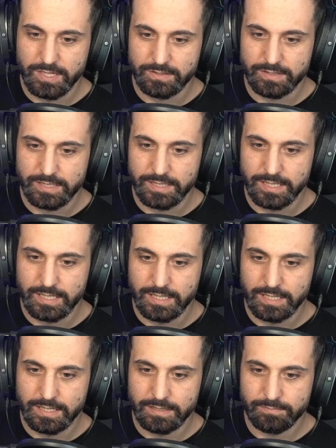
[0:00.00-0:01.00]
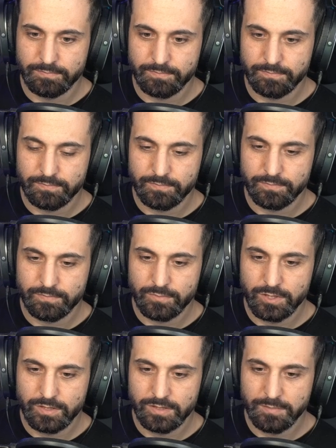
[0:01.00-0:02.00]
the,
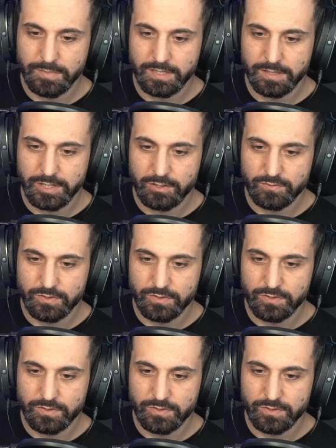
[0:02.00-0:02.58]
well, let me go for the